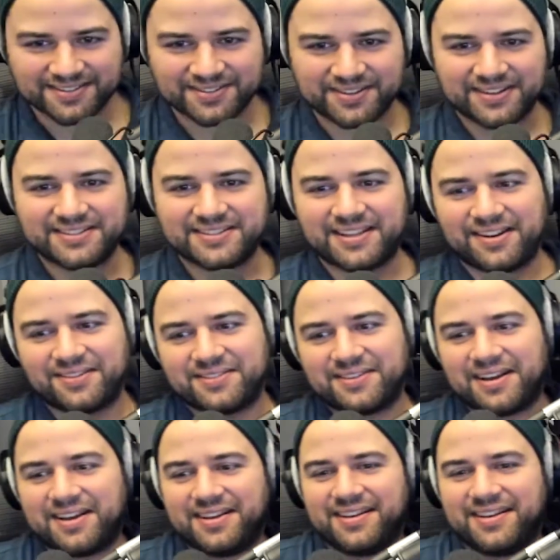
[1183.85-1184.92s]
gracious,
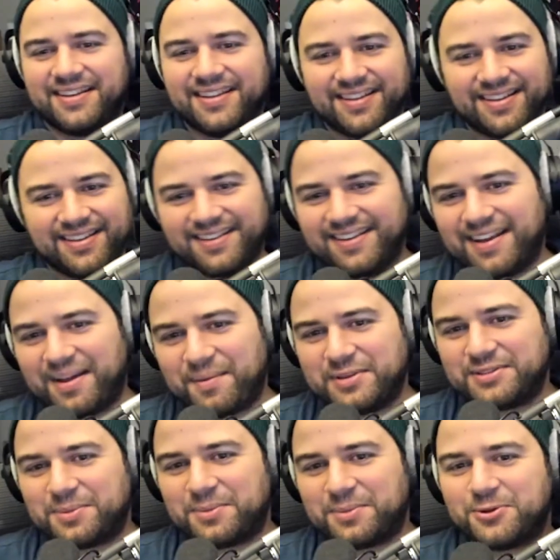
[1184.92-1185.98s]
I mean,
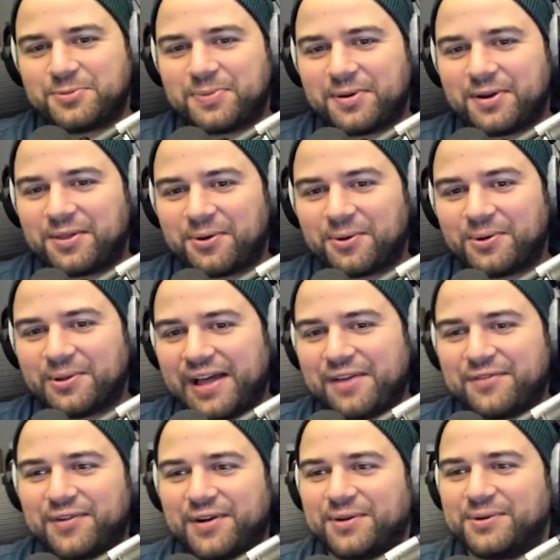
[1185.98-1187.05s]
someone who's putting their whole
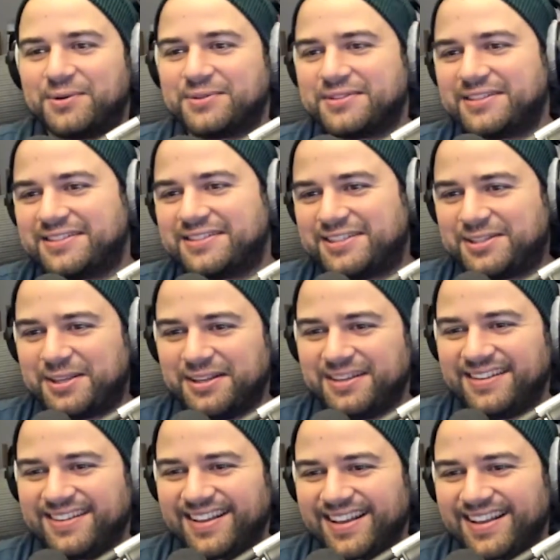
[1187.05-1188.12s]
life on hold to just
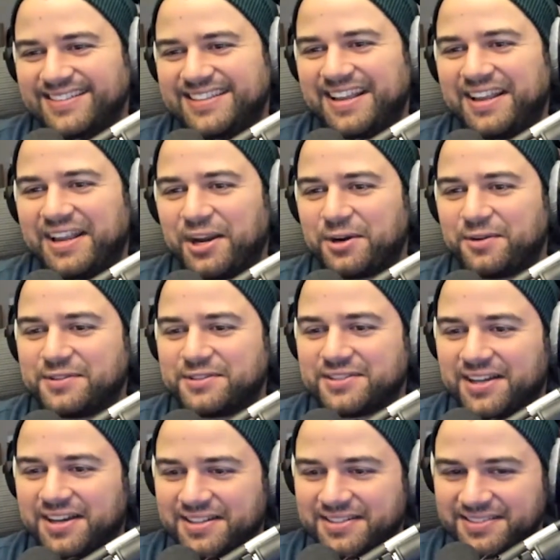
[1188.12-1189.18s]
take care of
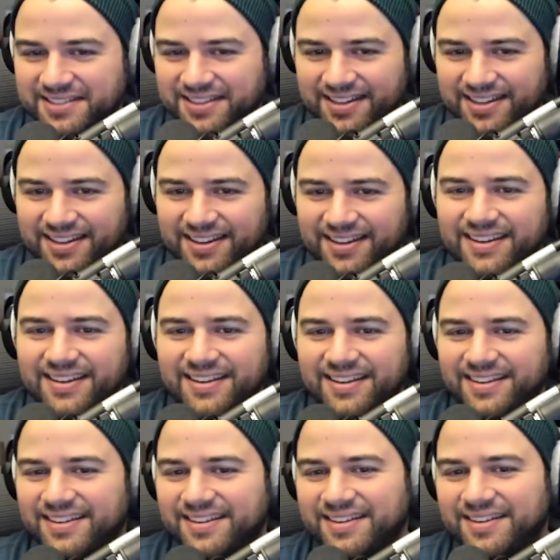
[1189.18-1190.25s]
Assane's
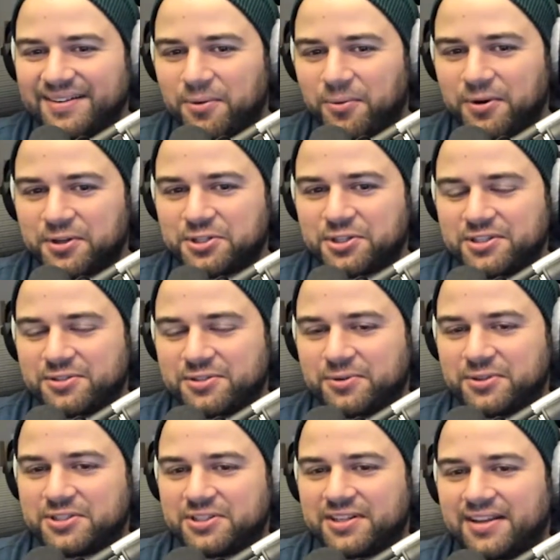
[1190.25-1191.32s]
wishes,
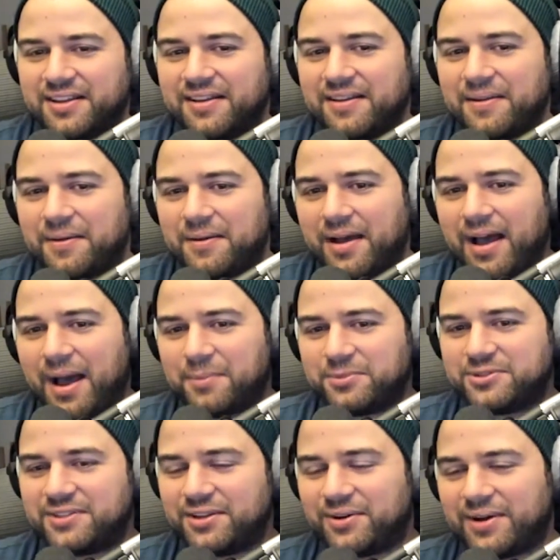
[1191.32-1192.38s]
which I
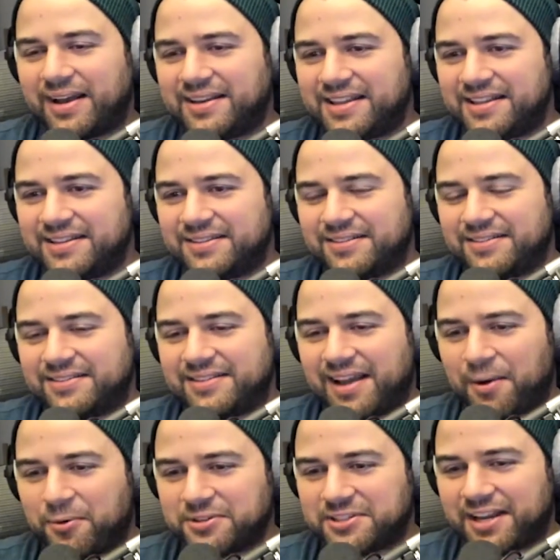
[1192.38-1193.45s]

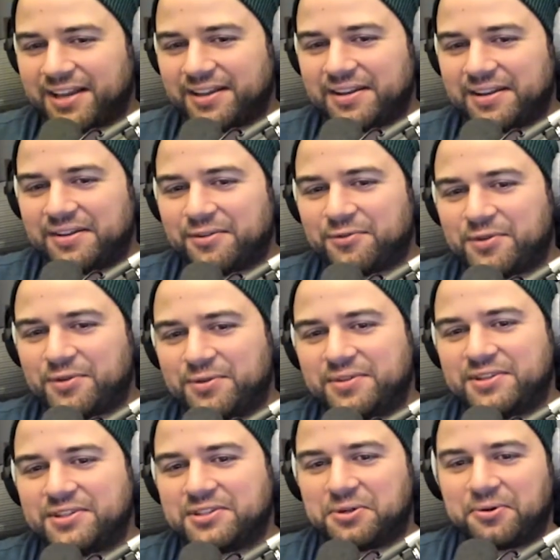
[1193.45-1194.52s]
wish I could interview
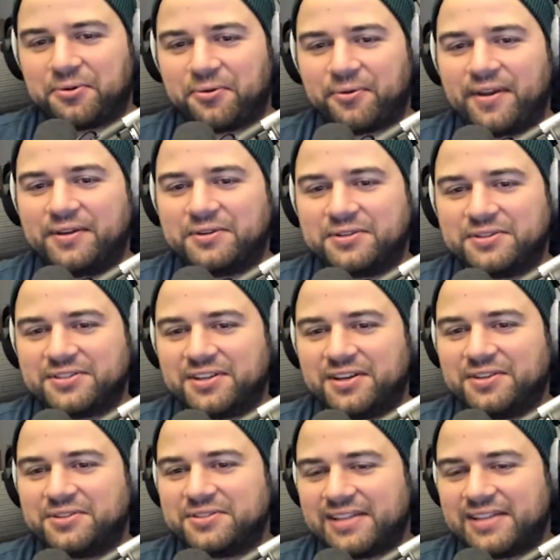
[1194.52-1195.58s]
the show creators
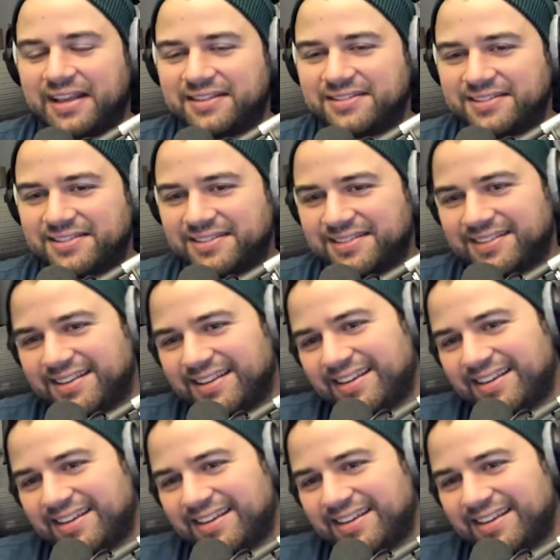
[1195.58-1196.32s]
to